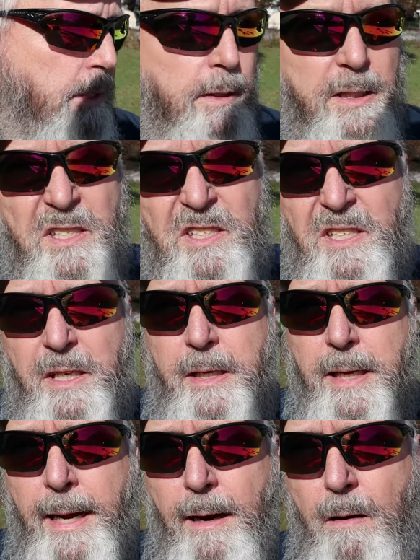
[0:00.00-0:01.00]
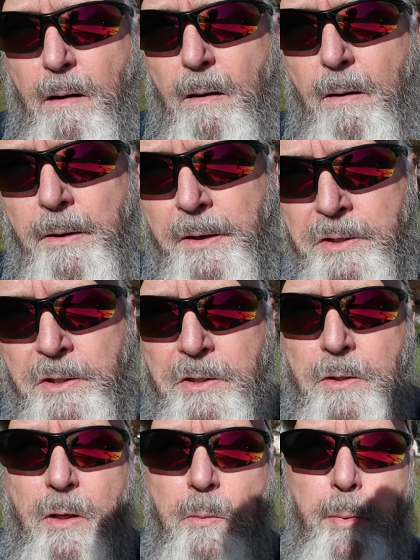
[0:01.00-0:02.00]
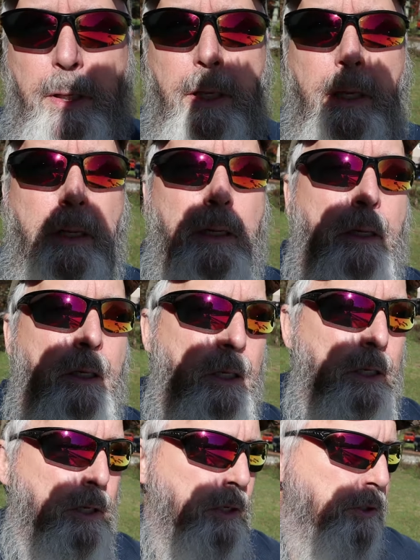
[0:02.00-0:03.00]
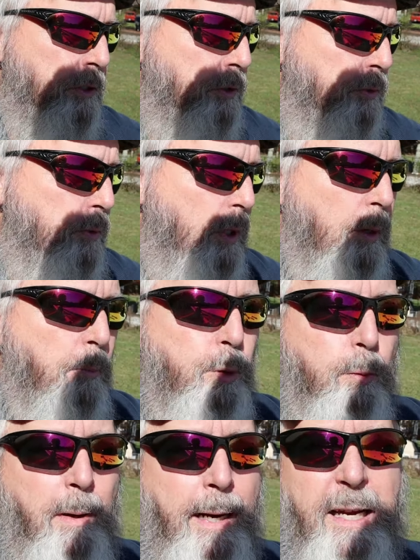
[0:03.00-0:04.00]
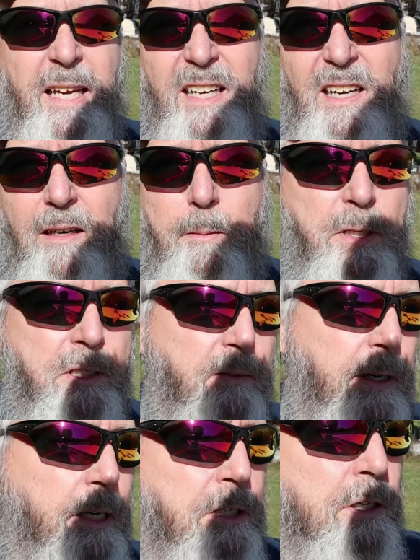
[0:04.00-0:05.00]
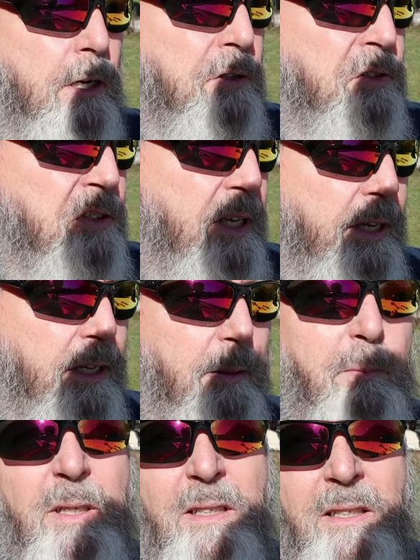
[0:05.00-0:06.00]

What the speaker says: let's see how hard this is going to be to put back in there. Let me see if I can get y'all set up.